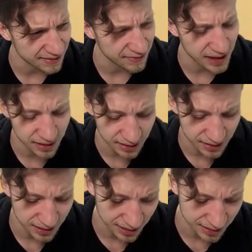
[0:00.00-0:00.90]
We need a
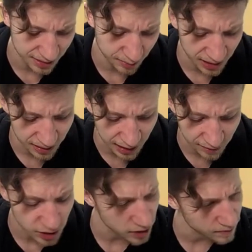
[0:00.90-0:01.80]
uh, scripting
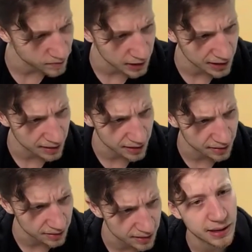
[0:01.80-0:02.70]
language in
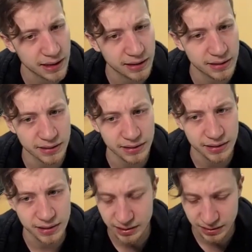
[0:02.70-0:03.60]
Unreal, like
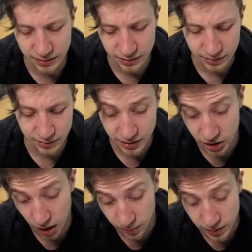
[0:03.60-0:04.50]
uh, C
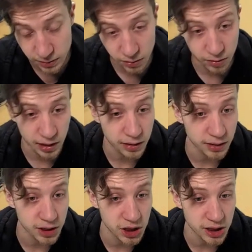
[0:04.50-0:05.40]
Sharp is or like
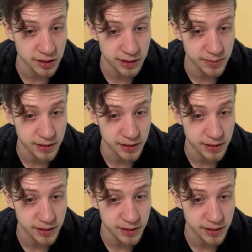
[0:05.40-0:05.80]
uh, GDScript